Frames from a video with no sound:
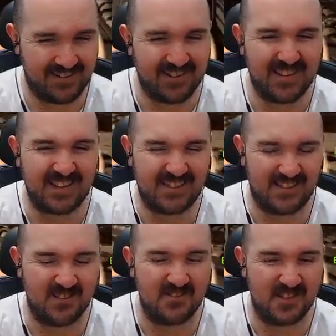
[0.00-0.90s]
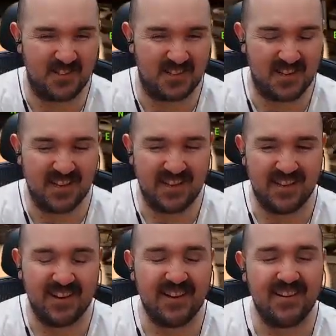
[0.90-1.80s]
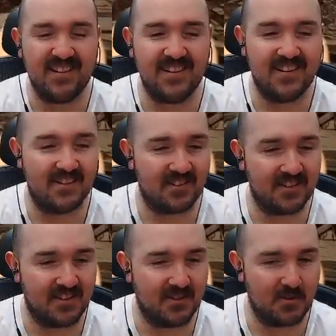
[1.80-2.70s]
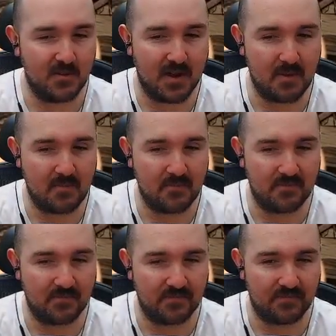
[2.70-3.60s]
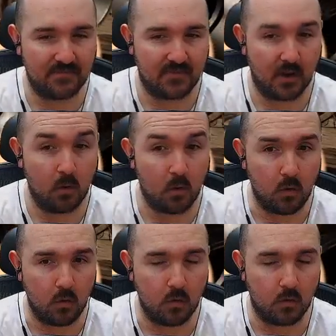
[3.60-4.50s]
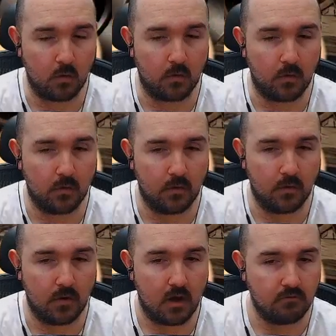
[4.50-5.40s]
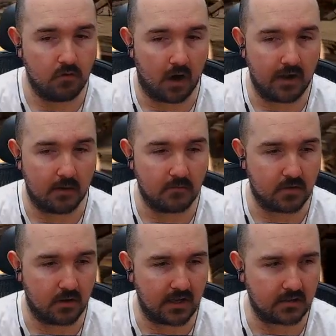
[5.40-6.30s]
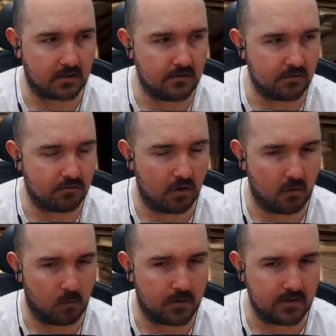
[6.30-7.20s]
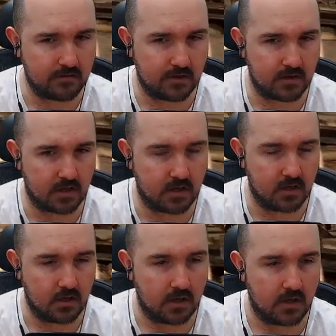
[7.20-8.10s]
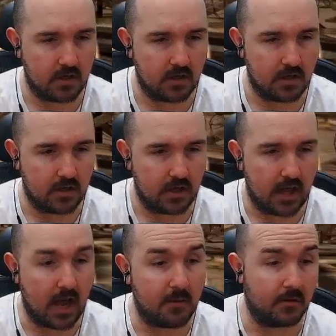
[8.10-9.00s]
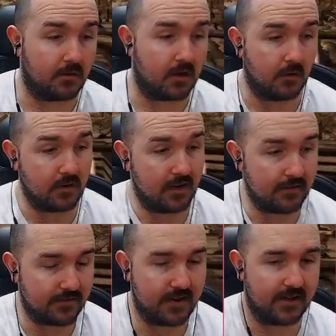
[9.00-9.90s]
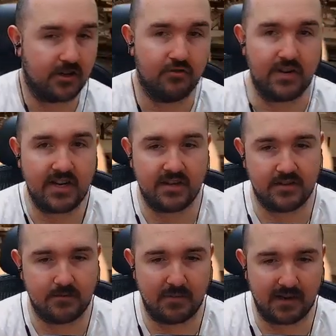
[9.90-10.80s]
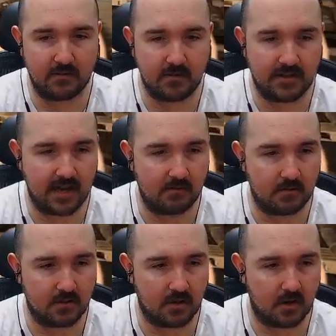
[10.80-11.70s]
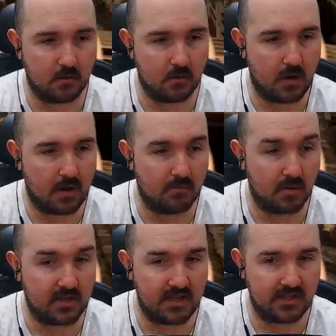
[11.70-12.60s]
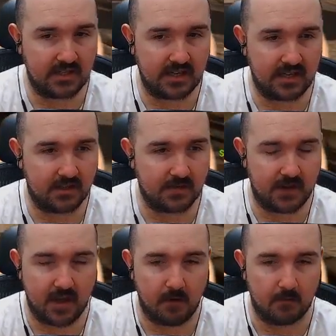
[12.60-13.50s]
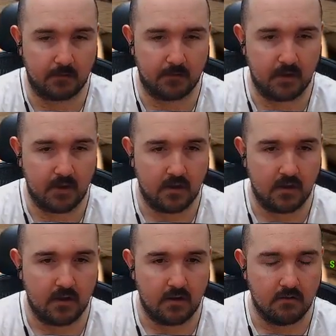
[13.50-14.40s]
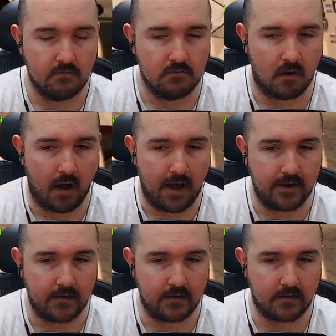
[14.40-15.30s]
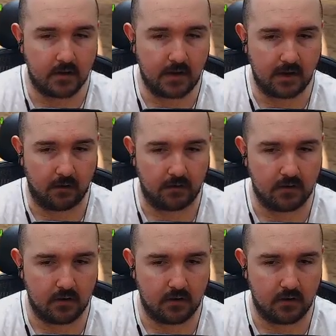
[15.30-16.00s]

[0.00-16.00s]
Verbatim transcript: That's so good. Oh, and it's got the little um. Oh, right. Um, so that's control. Interesting. Uh, we've got the, on the left there the green Black Hawk Down style uh, body indicators for health. Right. So hang on.